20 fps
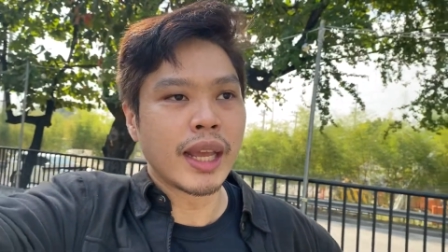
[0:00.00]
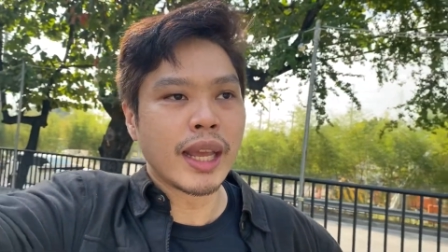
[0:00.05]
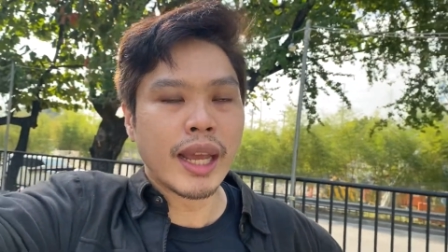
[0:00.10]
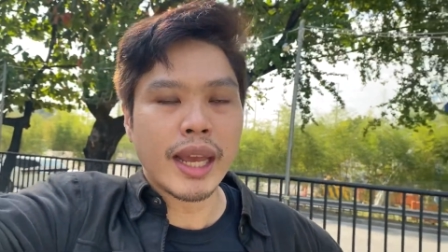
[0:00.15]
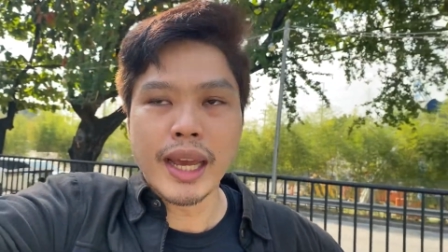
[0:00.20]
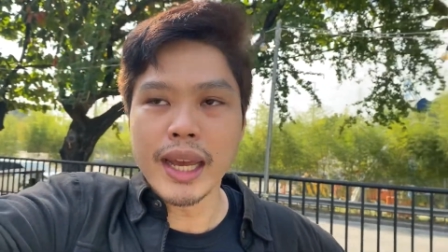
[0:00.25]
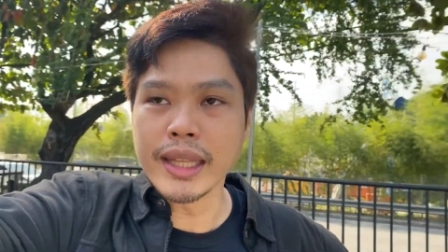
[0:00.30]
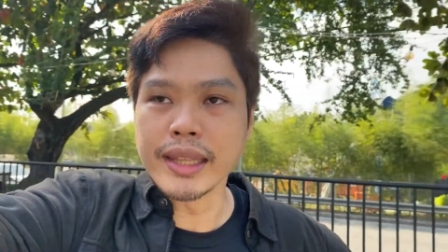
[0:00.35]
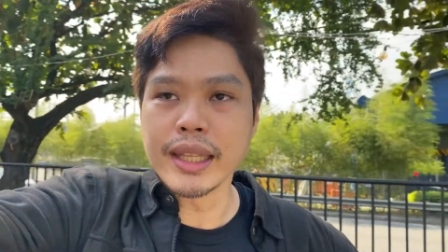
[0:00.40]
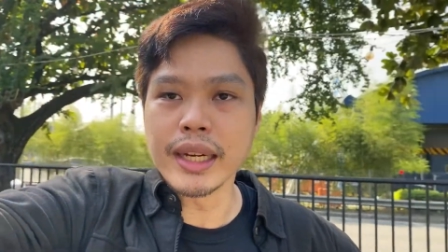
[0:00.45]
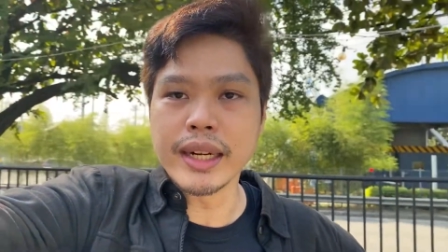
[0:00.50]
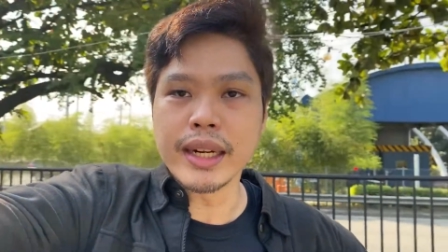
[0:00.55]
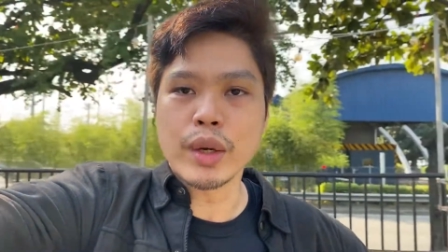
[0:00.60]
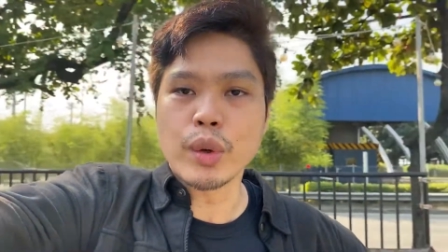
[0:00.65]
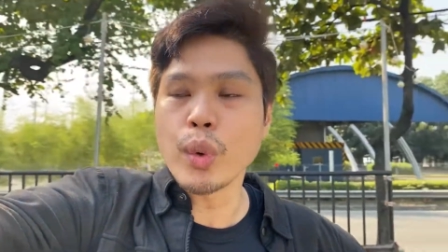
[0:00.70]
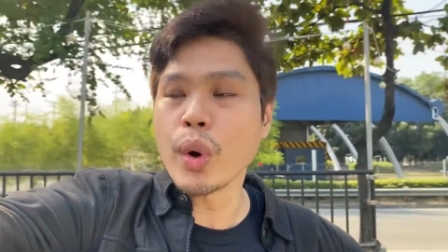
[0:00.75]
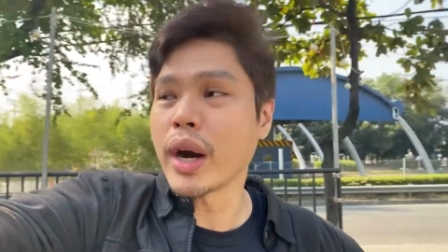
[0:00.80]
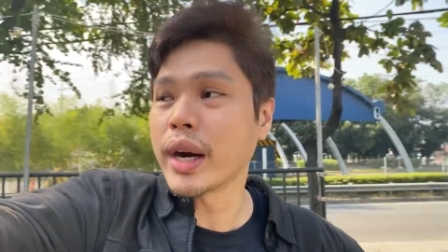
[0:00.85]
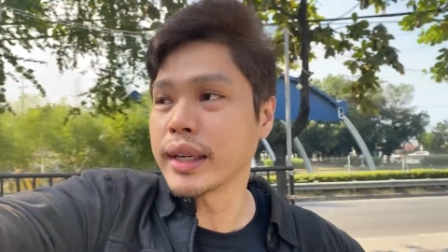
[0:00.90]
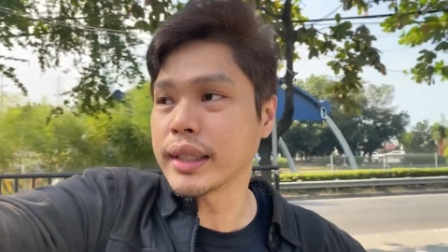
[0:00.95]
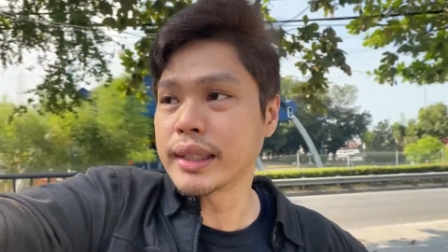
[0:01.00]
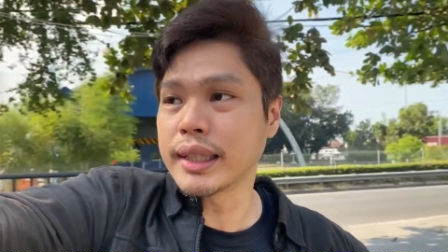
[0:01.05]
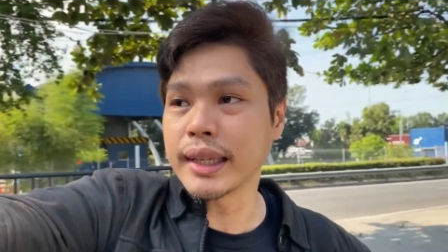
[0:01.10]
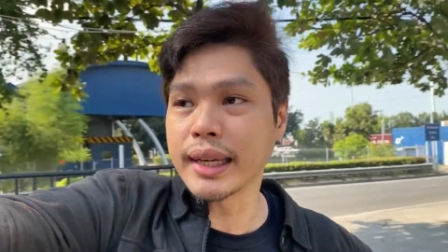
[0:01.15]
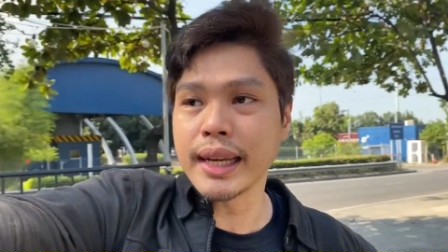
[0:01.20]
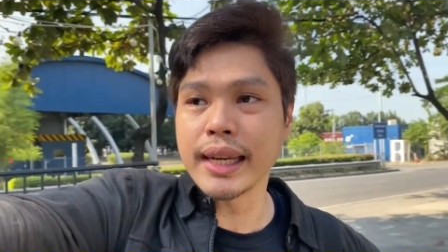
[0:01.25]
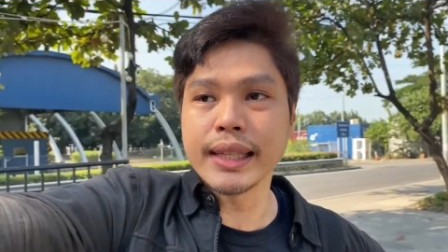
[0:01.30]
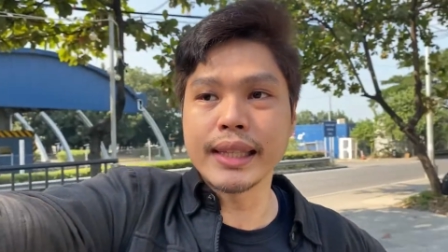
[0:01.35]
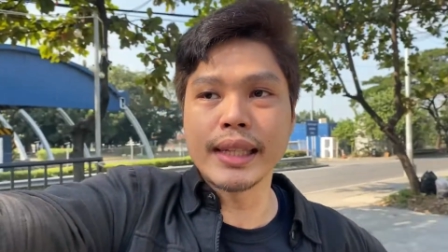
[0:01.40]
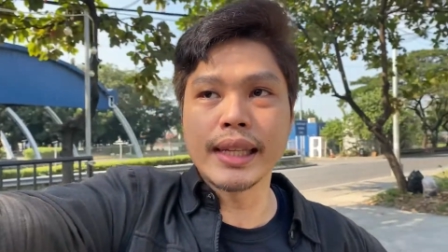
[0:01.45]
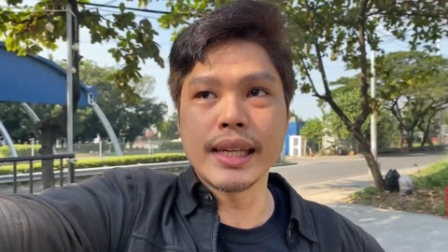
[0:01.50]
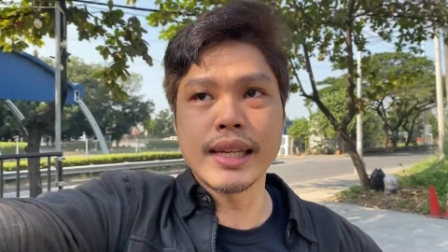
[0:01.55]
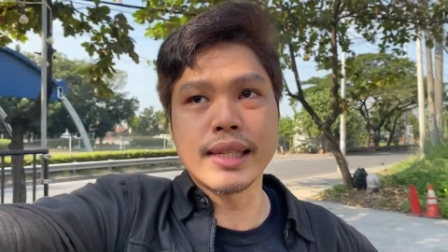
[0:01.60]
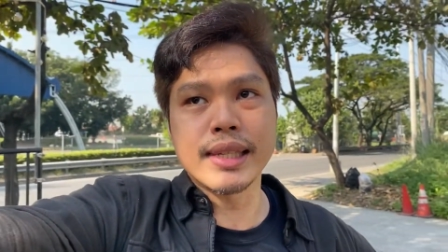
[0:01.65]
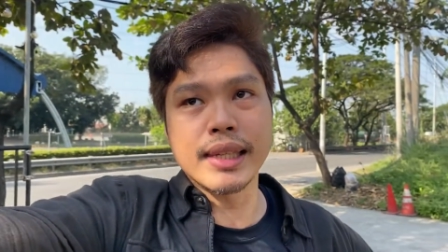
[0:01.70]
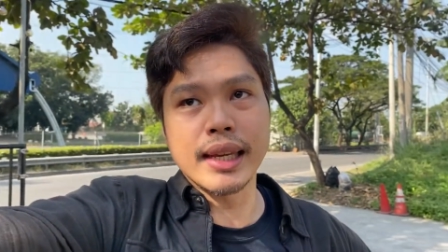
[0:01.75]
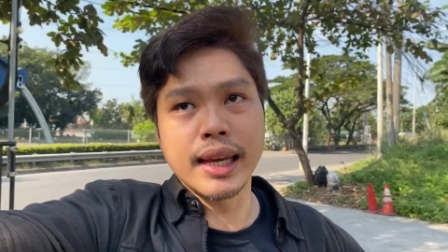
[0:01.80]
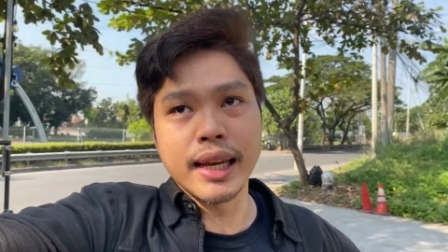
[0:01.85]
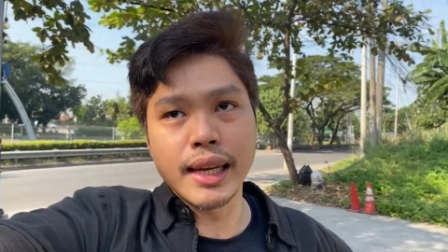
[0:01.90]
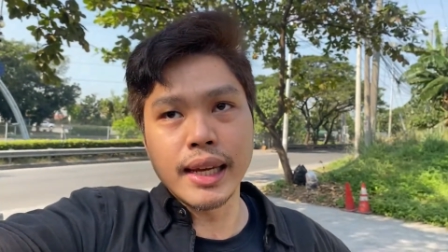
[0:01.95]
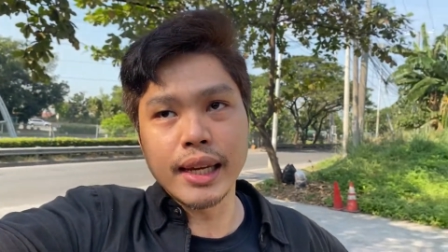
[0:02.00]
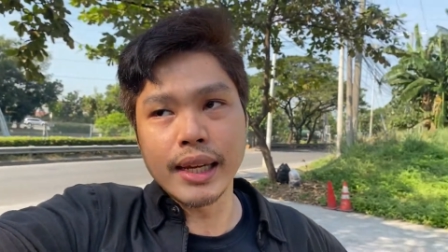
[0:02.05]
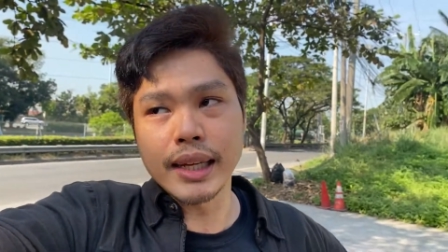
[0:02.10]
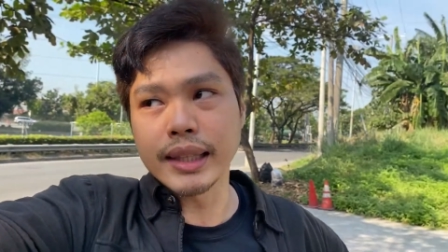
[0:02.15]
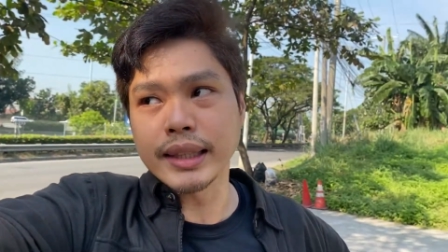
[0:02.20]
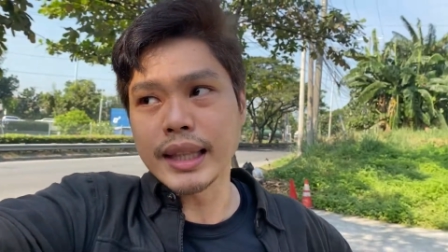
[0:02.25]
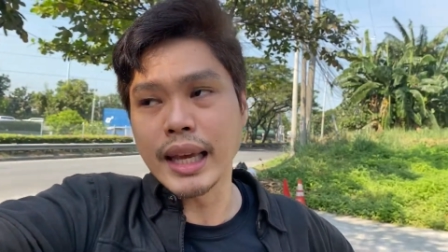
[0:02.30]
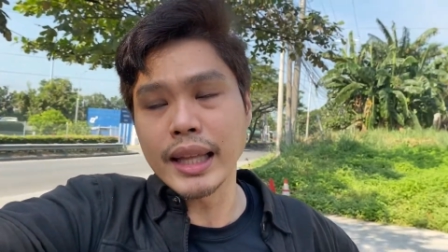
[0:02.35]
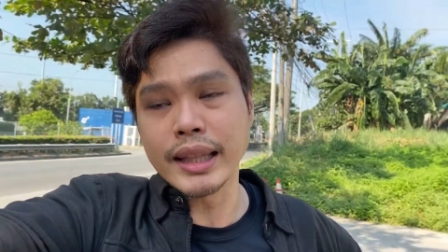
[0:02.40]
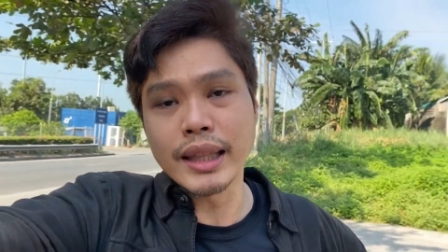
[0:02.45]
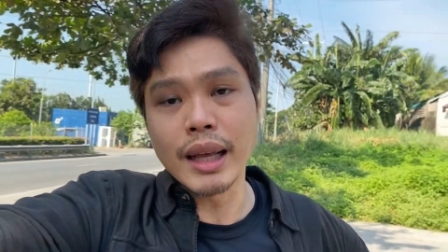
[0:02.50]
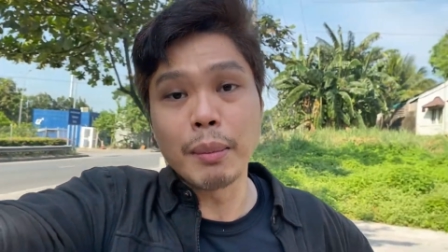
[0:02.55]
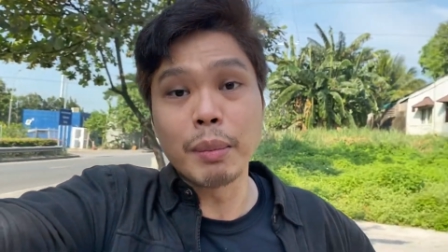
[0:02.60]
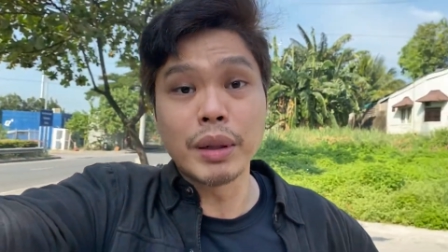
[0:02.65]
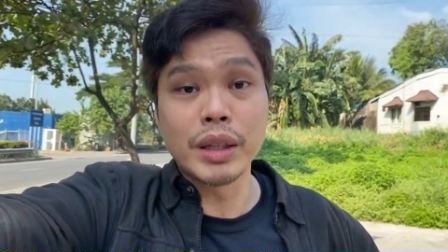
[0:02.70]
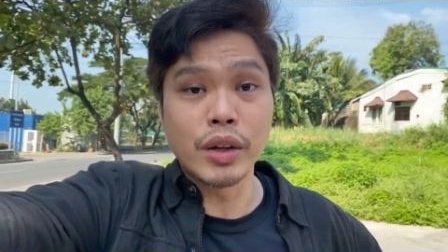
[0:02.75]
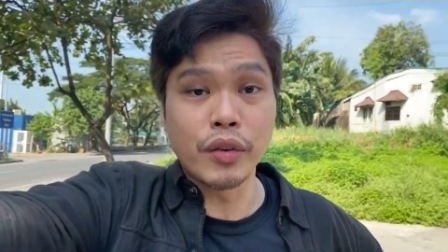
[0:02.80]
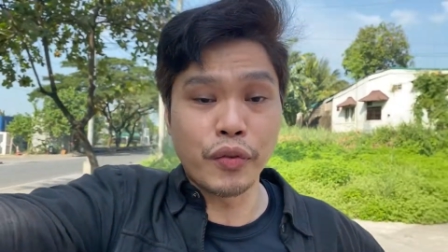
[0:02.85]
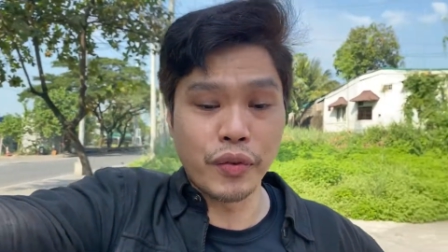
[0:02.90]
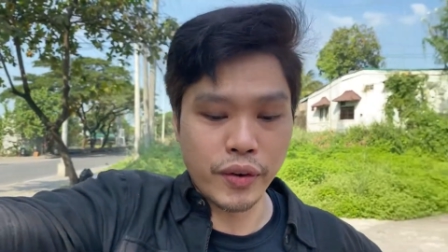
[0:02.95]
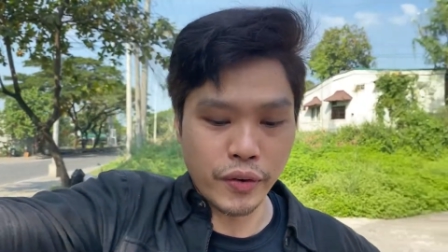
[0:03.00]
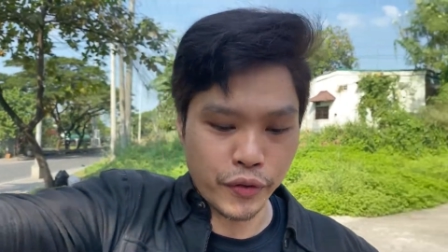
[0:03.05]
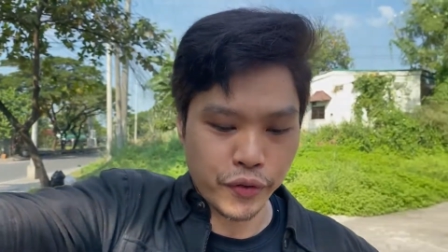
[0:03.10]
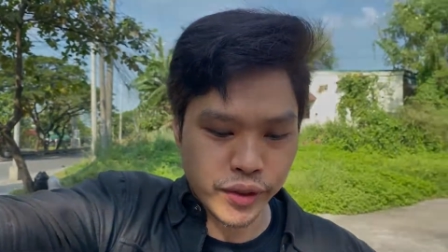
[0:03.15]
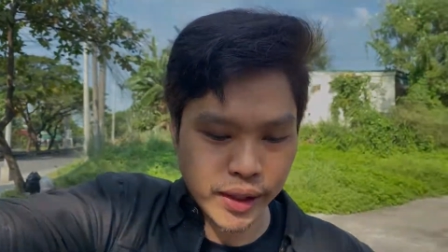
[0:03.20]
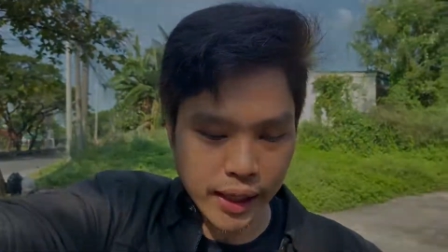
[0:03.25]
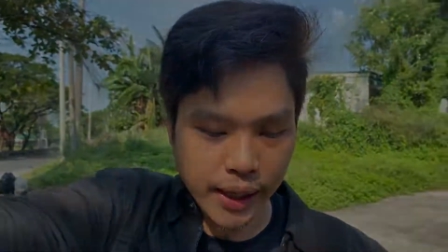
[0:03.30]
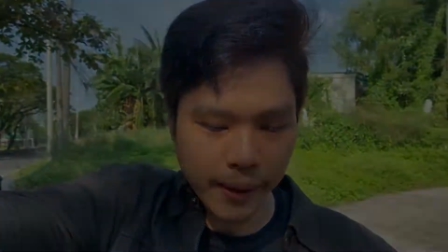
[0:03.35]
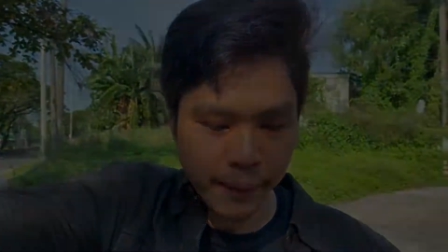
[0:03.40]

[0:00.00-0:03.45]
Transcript: and the required grade is a 10W50.